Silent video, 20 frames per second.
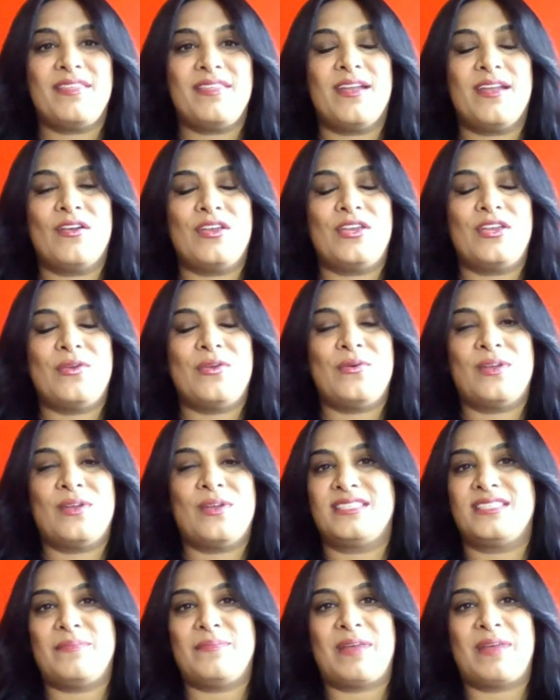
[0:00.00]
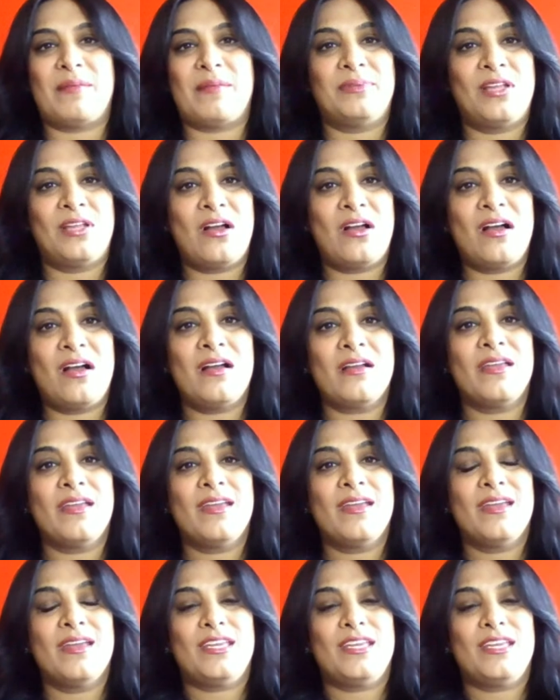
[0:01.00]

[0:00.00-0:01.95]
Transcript: There you can see my blog.